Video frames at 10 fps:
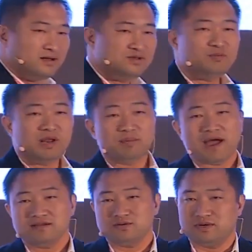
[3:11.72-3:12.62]
Too many
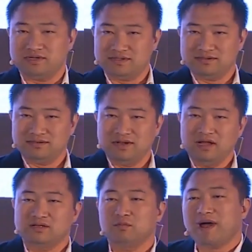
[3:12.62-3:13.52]
passwords.
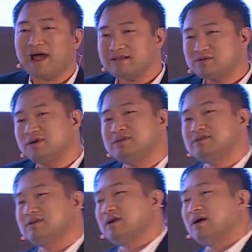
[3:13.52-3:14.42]
So passwords
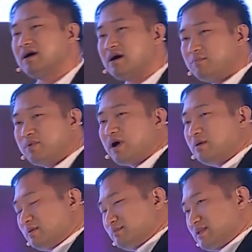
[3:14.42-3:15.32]
are
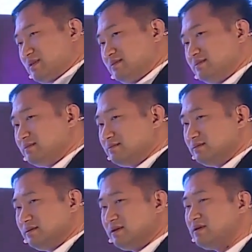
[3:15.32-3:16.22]
problems
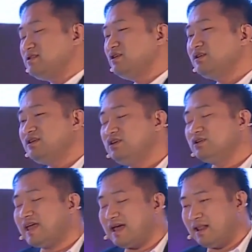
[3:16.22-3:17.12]
because you
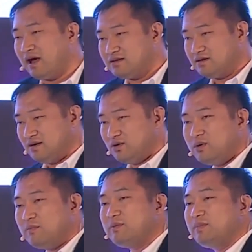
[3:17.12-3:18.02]
cannot
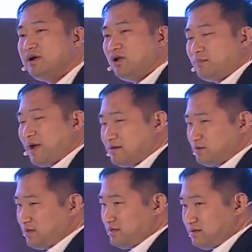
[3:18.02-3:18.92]
remember your
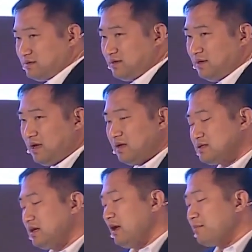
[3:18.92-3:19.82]
passwords.
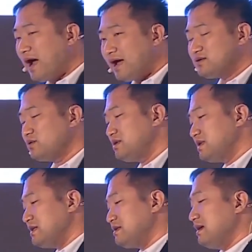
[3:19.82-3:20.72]
See, passwords
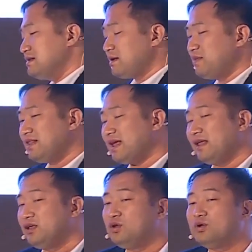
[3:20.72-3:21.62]
is something that
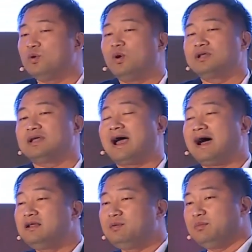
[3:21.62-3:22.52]
you don't want
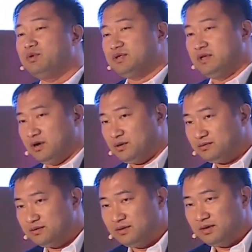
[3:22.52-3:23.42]
other people to know,
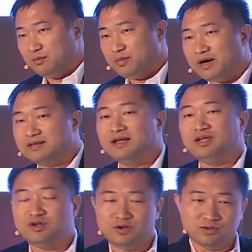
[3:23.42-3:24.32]
but
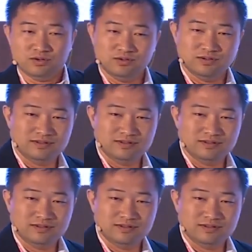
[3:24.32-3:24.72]
you